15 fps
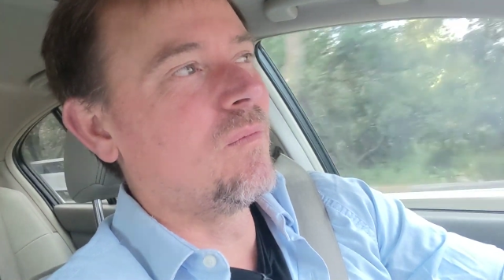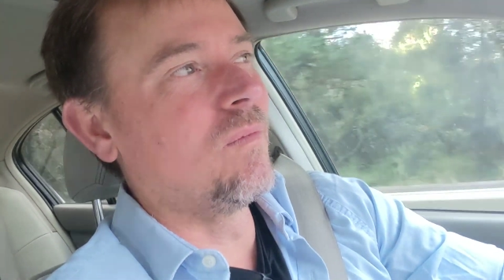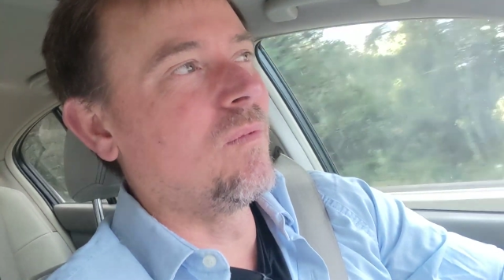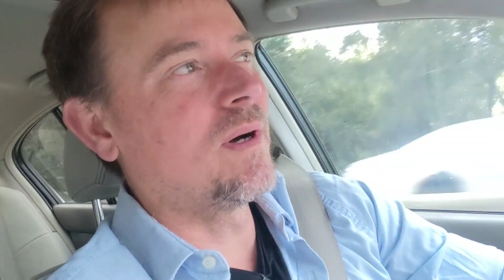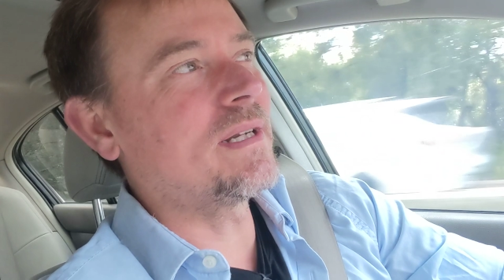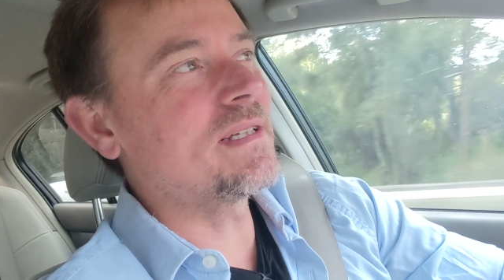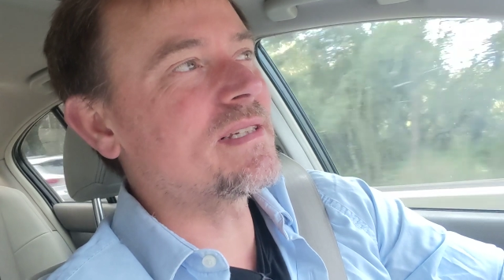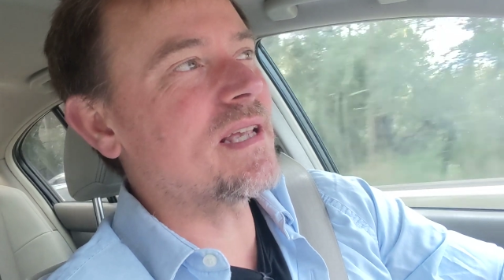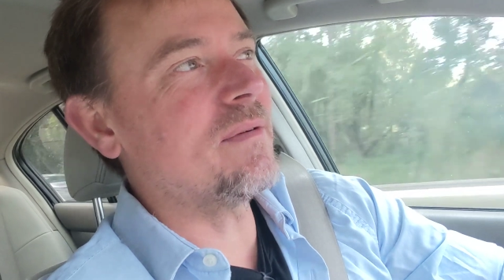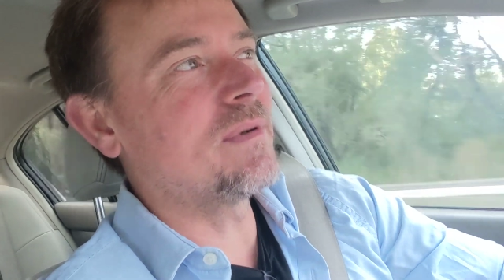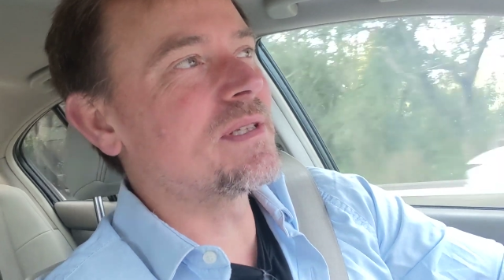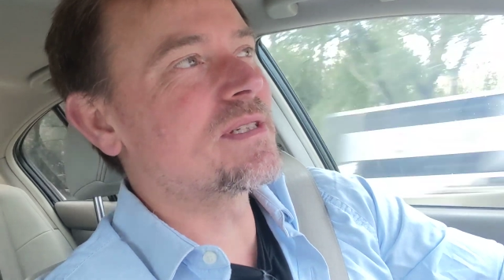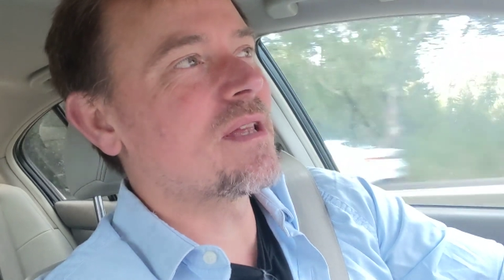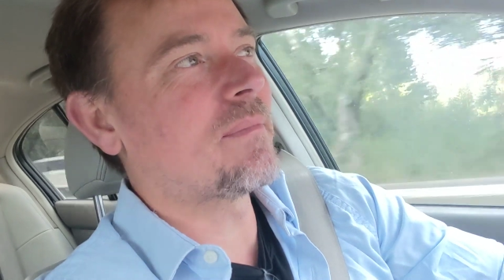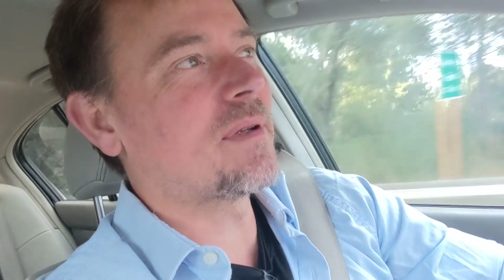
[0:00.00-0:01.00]
What is it
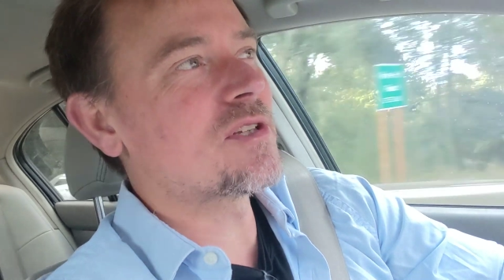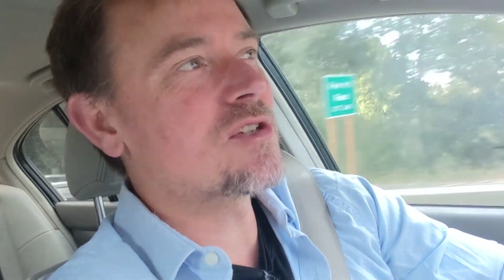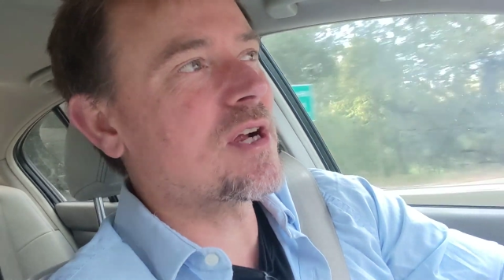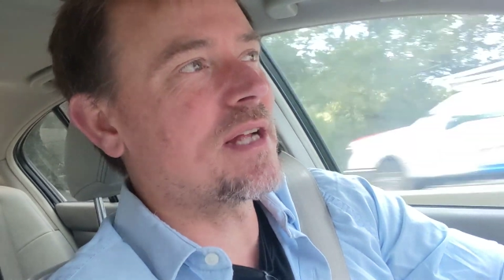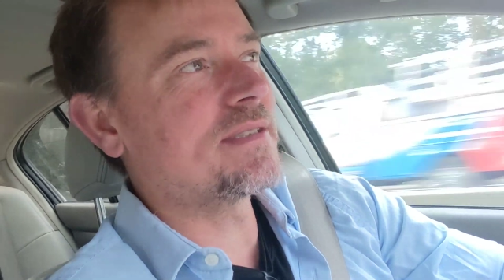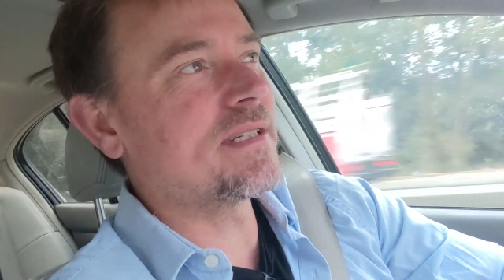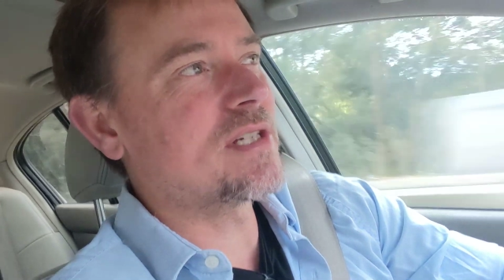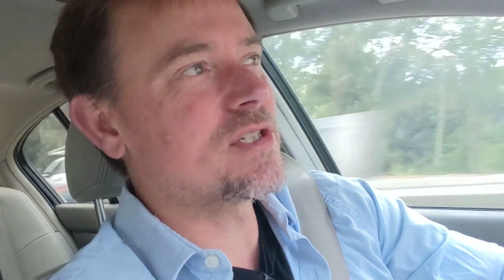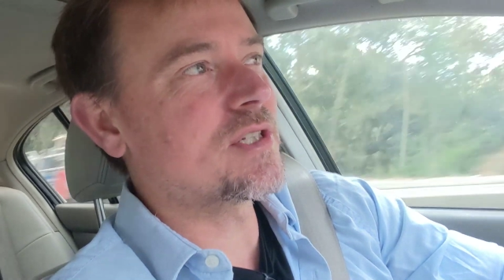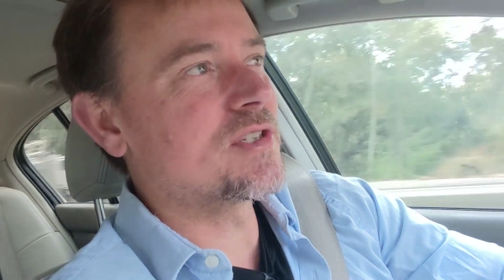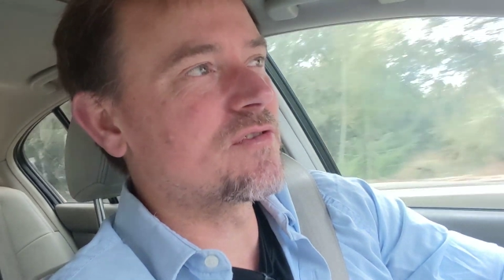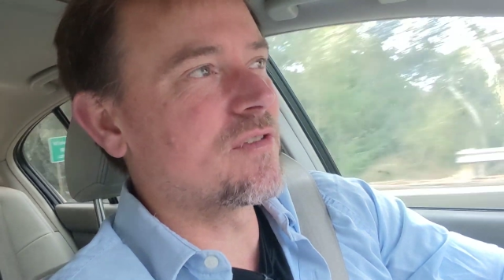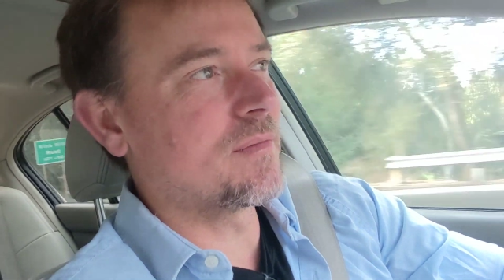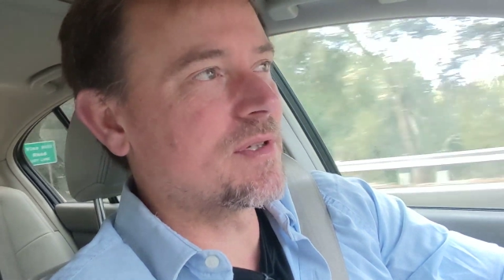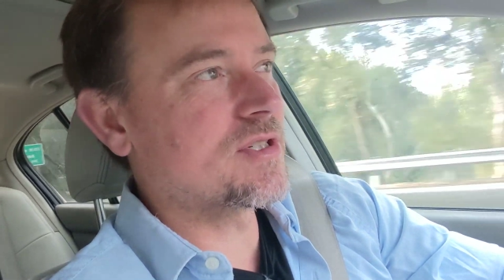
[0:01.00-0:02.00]
when something
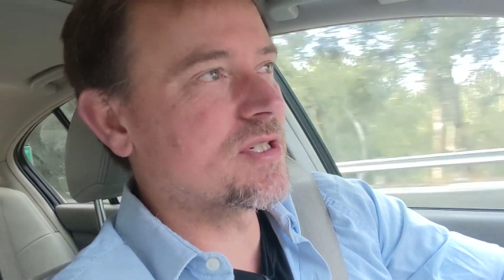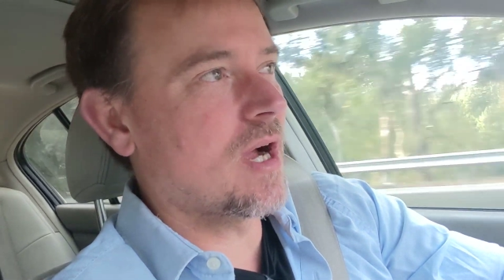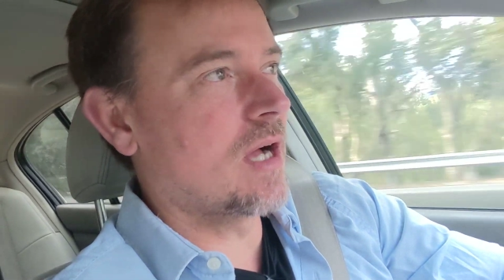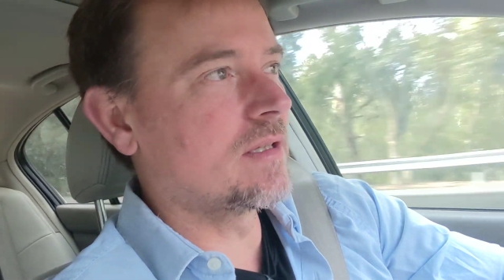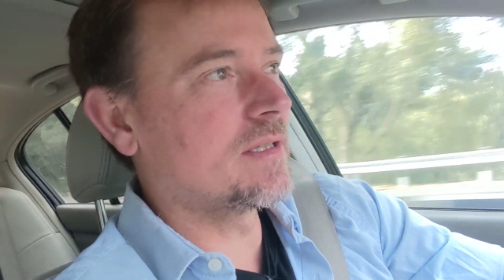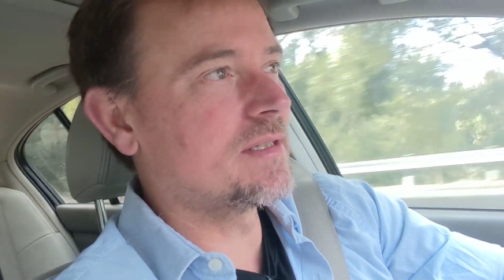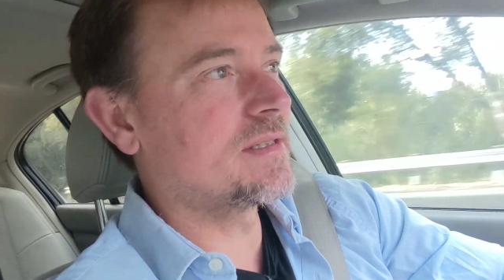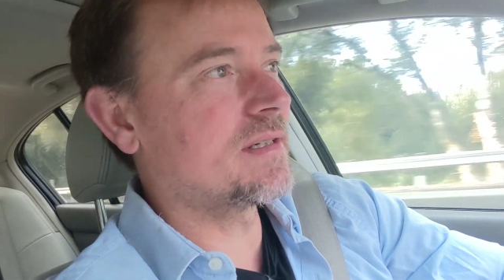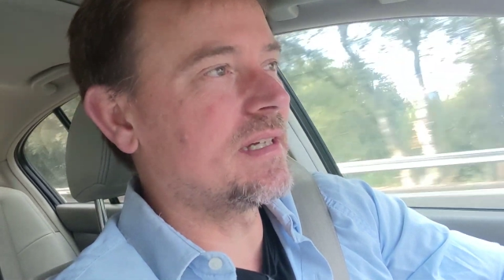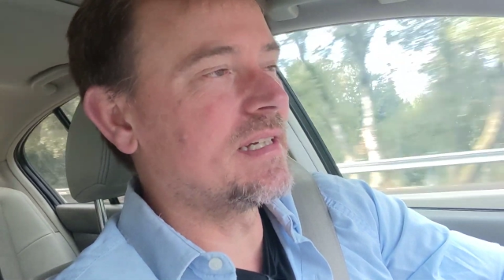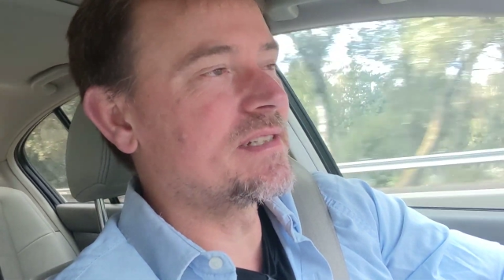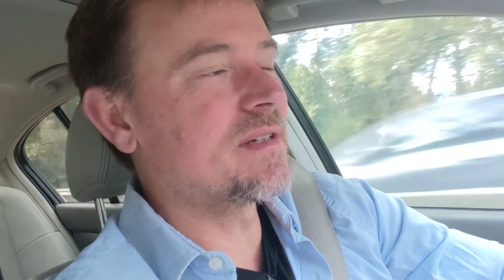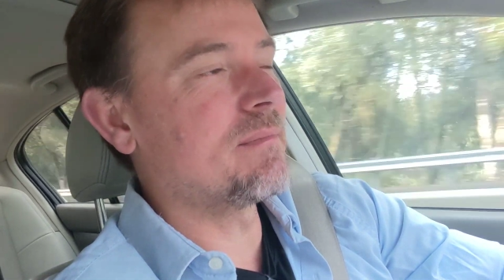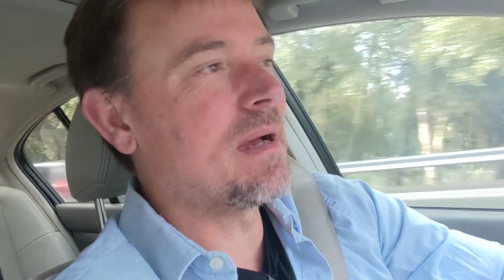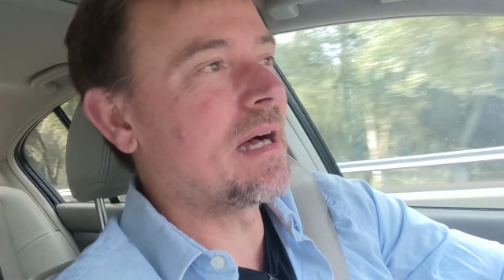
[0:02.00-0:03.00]
transitions from a solid
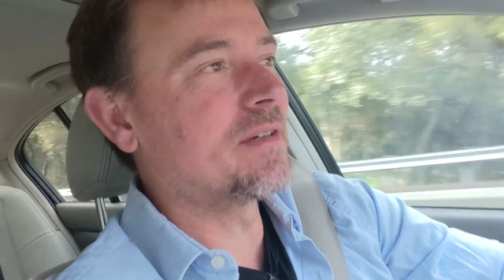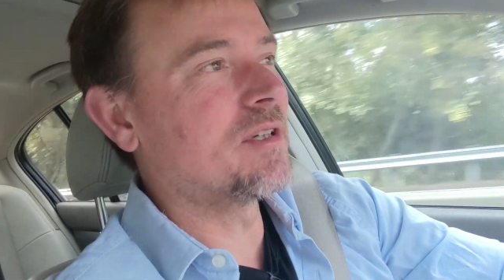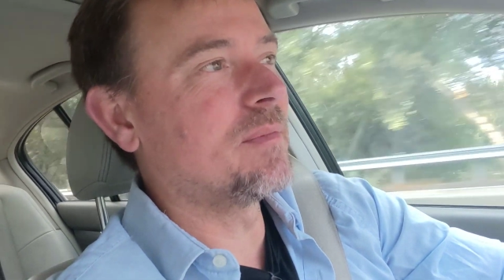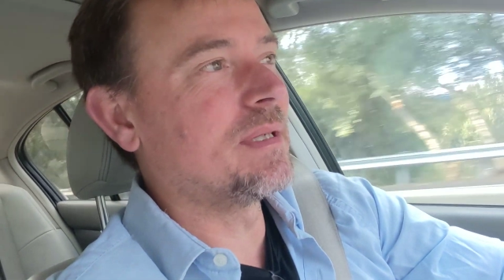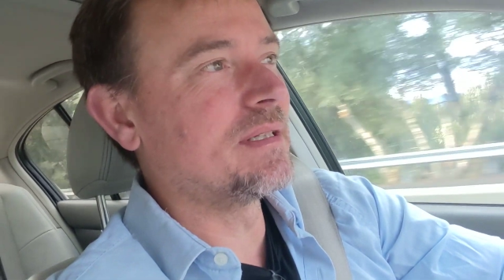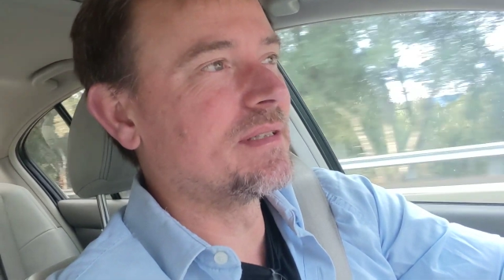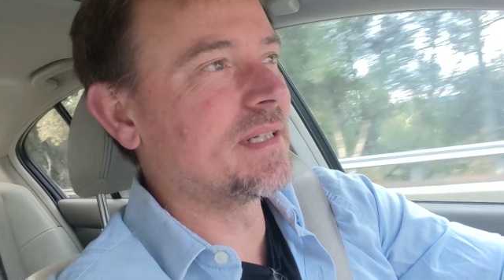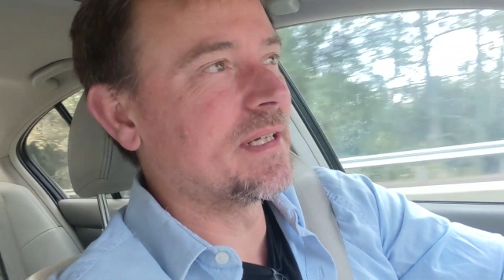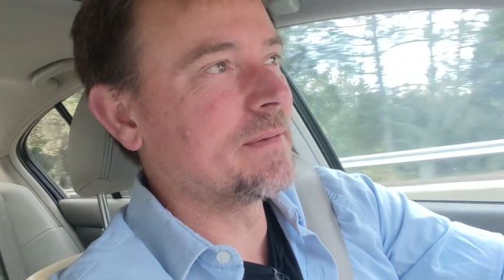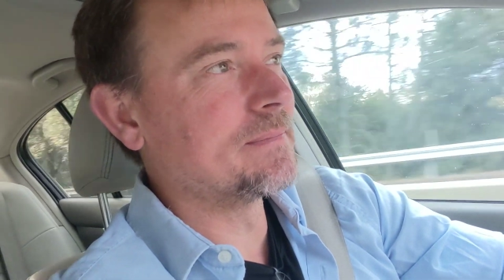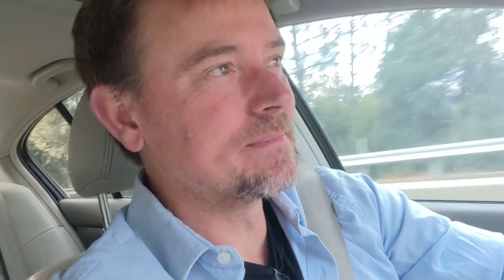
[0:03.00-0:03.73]
into malleability?